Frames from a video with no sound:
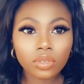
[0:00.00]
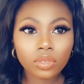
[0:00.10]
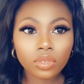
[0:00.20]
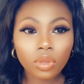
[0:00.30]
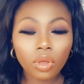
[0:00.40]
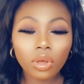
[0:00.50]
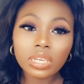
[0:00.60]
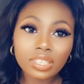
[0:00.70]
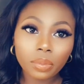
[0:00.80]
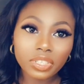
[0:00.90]
So on
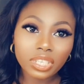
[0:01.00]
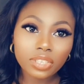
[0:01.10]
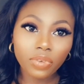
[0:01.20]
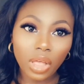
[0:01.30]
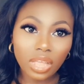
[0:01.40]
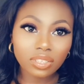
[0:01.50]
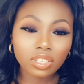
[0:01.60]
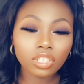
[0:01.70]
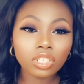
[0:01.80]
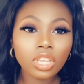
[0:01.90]
intermittent
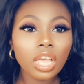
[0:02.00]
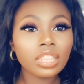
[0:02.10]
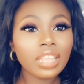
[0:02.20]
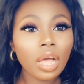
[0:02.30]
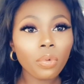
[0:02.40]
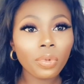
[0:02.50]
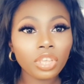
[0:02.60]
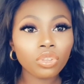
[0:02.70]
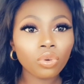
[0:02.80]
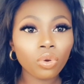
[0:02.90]
fasting, that way
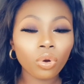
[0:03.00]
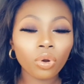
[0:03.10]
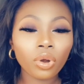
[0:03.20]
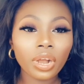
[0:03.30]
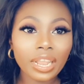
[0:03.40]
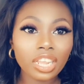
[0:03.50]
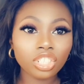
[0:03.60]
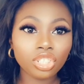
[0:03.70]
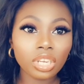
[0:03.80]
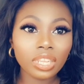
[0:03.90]
your
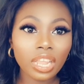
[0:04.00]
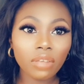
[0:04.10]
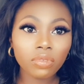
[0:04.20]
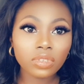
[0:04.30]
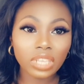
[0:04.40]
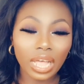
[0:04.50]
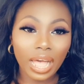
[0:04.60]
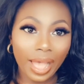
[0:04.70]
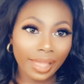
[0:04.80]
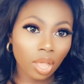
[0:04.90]
energy levels are
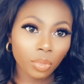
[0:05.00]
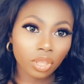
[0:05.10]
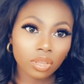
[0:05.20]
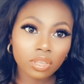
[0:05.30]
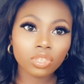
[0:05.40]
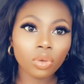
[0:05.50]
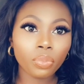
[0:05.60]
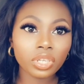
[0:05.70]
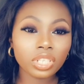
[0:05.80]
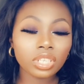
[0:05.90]
higher, because your
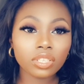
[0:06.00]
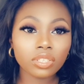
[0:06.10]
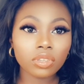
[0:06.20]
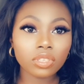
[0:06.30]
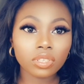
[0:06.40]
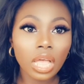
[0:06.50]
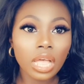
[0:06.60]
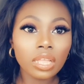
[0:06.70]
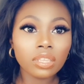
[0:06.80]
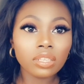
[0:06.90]
body
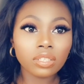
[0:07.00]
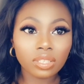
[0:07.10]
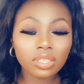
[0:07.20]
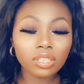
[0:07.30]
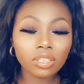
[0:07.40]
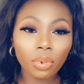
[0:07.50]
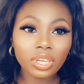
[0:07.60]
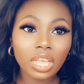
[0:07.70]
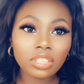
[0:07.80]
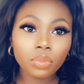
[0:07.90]

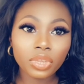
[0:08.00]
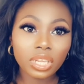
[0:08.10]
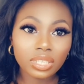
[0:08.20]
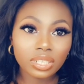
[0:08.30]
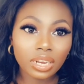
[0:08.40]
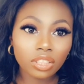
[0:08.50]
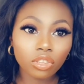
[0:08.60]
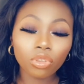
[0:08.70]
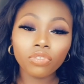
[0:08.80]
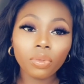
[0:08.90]
has not been eating
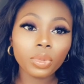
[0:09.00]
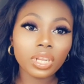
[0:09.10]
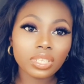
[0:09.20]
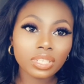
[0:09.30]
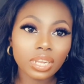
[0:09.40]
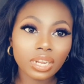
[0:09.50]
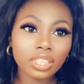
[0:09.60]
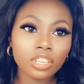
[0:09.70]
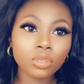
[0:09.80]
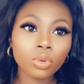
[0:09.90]
anything, or you've not been eating
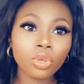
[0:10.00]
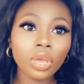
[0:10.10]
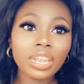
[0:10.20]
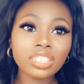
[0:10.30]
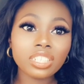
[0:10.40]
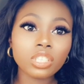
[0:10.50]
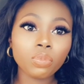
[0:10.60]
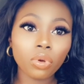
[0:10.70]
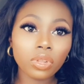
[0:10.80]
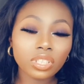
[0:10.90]
anything, so your energy is
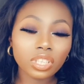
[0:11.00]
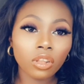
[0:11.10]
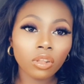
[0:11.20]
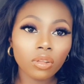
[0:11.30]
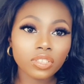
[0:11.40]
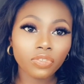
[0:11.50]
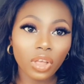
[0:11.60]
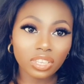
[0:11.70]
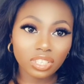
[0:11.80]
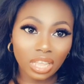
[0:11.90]
burnt a lot
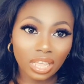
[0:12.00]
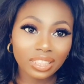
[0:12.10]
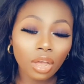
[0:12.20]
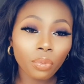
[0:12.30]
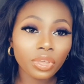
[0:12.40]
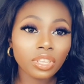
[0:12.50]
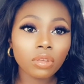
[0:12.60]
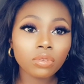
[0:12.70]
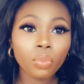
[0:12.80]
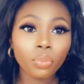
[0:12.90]
faster. That way you're
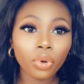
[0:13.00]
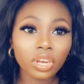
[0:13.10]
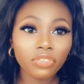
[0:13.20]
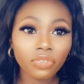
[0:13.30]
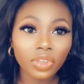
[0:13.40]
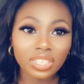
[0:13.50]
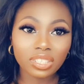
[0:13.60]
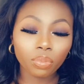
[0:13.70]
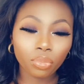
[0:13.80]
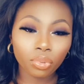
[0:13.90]
also burning fat
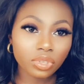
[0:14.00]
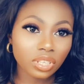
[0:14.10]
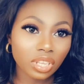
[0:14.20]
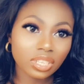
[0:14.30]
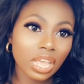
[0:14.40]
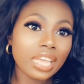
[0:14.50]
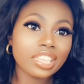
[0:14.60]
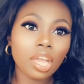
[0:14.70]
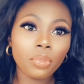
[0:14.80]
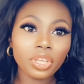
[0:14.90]
in the process.
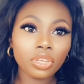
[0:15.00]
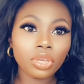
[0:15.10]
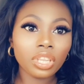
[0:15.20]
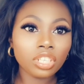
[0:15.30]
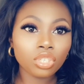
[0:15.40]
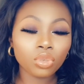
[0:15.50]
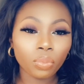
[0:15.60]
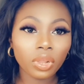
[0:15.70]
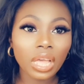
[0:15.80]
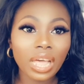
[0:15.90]
You're bringing your energy to
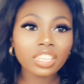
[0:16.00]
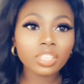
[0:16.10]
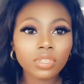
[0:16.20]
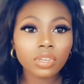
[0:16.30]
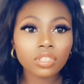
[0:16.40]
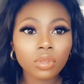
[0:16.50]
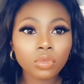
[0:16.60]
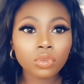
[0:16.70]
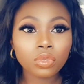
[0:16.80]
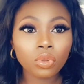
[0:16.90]
play. And this method is
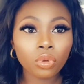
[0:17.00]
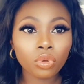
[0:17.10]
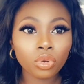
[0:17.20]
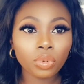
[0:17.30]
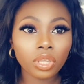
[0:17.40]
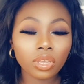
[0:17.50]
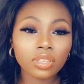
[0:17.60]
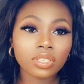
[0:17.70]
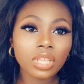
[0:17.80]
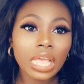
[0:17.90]
also so good
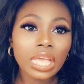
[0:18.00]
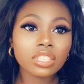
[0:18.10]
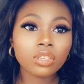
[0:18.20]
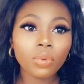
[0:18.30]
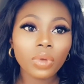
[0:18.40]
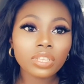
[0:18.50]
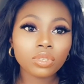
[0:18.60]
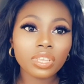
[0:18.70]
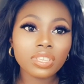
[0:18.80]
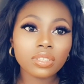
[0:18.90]
because it lowers
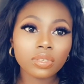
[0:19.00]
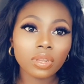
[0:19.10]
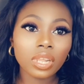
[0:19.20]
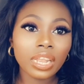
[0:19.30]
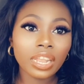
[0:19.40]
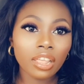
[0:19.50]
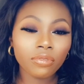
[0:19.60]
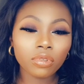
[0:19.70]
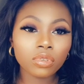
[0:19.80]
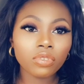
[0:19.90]
your insulin
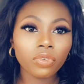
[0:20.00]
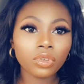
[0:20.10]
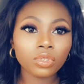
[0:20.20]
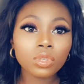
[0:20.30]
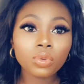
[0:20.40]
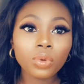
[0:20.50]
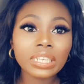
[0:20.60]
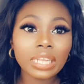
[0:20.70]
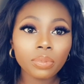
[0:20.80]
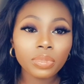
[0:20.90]
levels. So for those who are
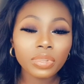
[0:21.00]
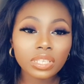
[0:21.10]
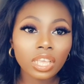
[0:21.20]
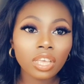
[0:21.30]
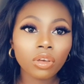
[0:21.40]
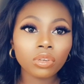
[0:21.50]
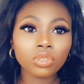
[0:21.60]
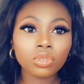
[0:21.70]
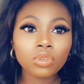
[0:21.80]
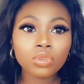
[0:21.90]
diabetic or
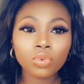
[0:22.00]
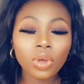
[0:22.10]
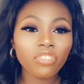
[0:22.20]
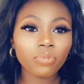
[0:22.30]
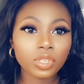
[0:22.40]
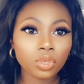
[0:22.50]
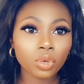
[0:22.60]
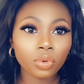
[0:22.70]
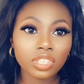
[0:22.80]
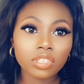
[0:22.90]
those who have
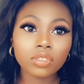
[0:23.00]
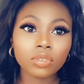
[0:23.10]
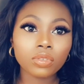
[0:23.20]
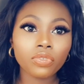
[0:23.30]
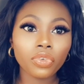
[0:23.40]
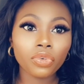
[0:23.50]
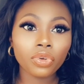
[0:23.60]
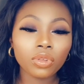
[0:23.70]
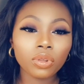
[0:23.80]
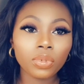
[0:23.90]
PCOS, this is also very
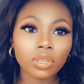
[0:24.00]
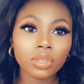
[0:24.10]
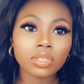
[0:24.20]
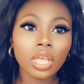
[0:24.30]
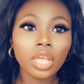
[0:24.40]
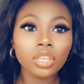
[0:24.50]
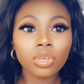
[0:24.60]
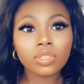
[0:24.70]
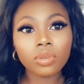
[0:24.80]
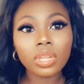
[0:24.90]
good because
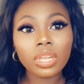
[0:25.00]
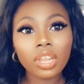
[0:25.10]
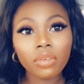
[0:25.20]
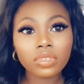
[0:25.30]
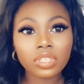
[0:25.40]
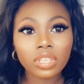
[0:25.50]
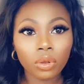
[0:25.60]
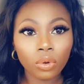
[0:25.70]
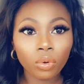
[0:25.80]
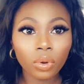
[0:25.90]
your insulin levels are
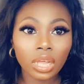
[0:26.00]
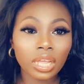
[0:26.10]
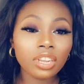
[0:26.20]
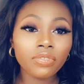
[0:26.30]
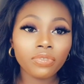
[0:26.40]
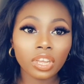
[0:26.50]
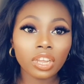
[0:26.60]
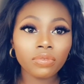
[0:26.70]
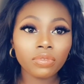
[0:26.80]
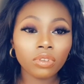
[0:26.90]
lower. And if you're
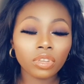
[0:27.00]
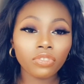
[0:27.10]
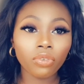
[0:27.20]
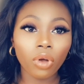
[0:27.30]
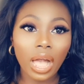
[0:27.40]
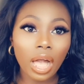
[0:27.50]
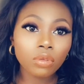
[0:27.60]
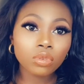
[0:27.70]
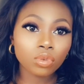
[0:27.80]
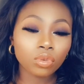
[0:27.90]
even looking for
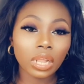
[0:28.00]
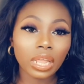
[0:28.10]
how to